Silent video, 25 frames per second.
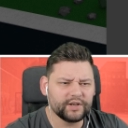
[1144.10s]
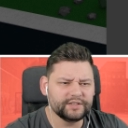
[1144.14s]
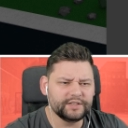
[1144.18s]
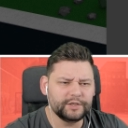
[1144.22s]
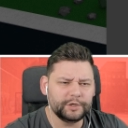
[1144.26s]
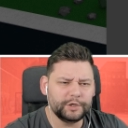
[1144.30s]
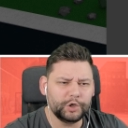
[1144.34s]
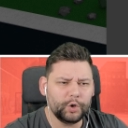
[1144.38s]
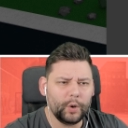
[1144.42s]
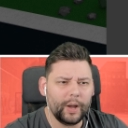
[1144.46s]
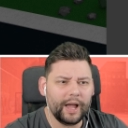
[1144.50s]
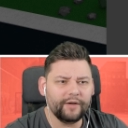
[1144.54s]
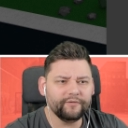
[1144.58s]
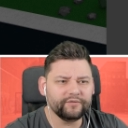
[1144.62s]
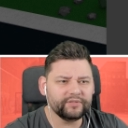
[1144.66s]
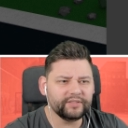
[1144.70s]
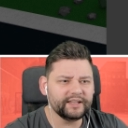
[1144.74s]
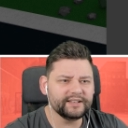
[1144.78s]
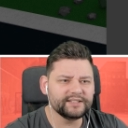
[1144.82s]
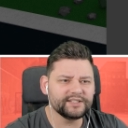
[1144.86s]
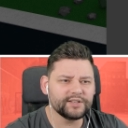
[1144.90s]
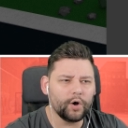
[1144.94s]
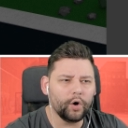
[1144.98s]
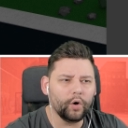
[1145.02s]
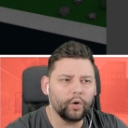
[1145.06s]
because you have
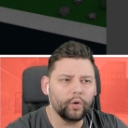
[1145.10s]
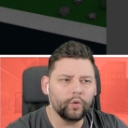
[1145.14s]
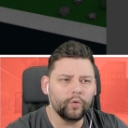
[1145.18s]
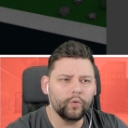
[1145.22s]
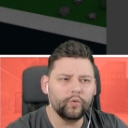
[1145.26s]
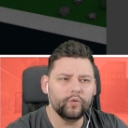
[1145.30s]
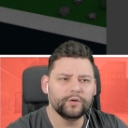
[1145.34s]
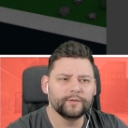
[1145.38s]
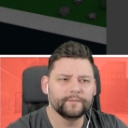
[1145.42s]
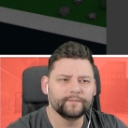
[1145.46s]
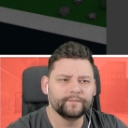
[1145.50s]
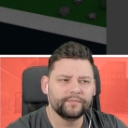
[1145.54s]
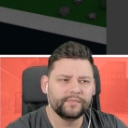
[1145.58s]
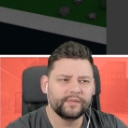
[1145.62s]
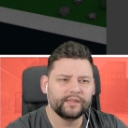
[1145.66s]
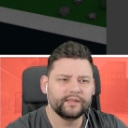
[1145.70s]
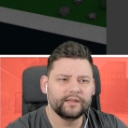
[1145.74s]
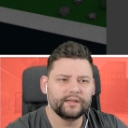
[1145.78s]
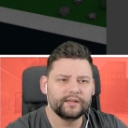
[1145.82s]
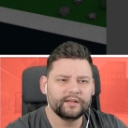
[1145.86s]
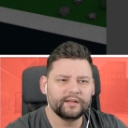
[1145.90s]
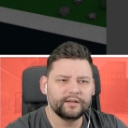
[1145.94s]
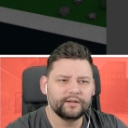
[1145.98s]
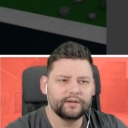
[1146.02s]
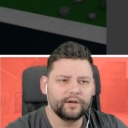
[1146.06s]
this whole.
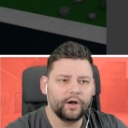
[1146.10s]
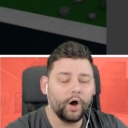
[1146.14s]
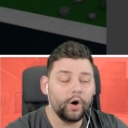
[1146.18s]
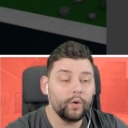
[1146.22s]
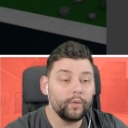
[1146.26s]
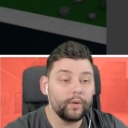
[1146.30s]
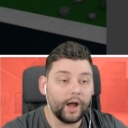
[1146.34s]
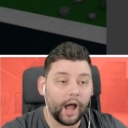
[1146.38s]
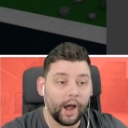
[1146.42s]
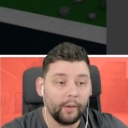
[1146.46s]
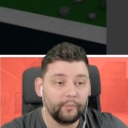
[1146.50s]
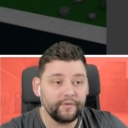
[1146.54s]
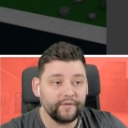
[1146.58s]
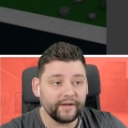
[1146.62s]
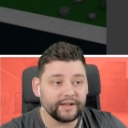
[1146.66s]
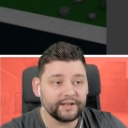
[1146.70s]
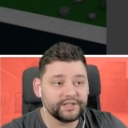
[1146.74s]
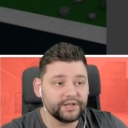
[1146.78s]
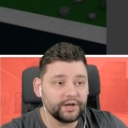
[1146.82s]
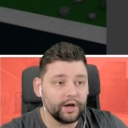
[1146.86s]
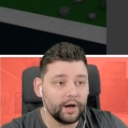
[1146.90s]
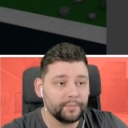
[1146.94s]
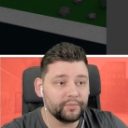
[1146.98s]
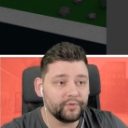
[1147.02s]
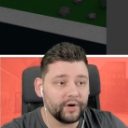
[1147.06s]
Oh, we've
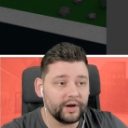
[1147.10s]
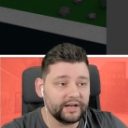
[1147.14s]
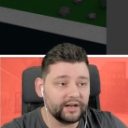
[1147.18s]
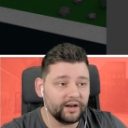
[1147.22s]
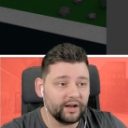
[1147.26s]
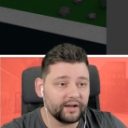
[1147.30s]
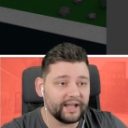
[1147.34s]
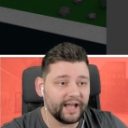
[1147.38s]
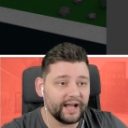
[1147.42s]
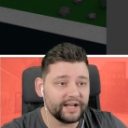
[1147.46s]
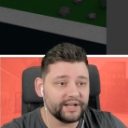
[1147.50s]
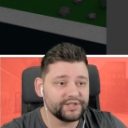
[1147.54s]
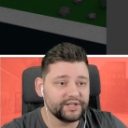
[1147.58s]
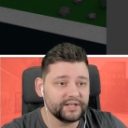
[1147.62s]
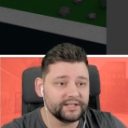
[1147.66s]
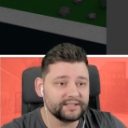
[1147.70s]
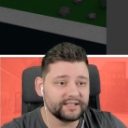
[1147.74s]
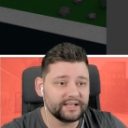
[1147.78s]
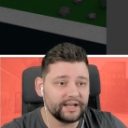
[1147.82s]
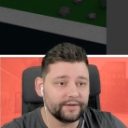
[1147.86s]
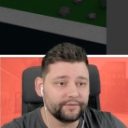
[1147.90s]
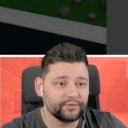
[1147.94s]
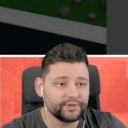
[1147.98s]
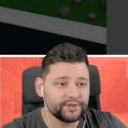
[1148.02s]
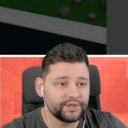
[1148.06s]
actually upgraded our cashier to
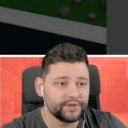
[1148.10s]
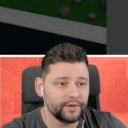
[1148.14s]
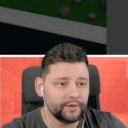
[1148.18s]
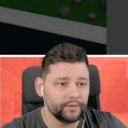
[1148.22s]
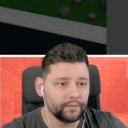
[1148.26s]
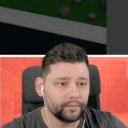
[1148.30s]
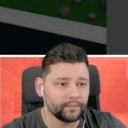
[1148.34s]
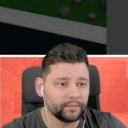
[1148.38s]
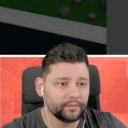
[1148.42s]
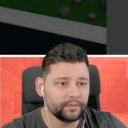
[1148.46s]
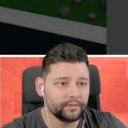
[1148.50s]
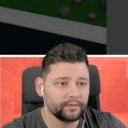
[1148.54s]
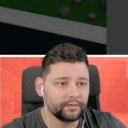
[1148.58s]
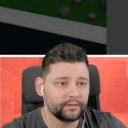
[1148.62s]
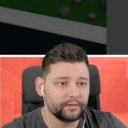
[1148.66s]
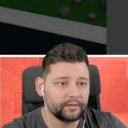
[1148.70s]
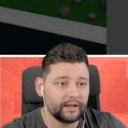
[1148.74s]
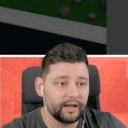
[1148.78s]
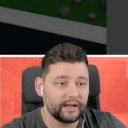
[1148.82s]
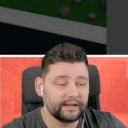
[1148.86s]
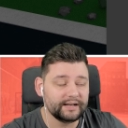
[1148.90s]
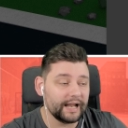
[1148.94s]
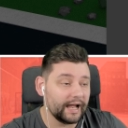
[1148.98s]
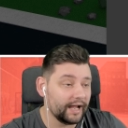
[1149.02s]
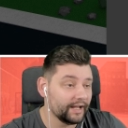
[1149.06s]
level two,
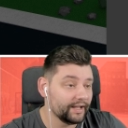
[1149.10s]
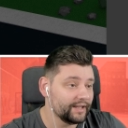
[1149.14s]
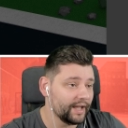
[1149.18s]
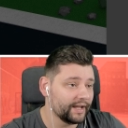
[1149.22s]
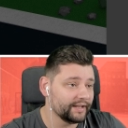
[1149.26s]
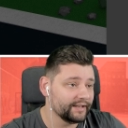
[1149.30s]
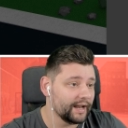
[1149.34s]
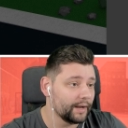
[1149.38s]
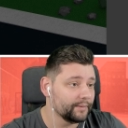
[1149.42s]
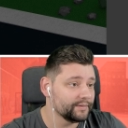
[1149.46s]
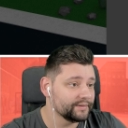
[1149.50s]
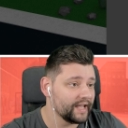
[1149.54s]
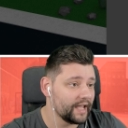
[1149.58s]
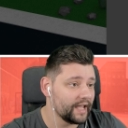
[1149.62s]
and that, yeah, now he's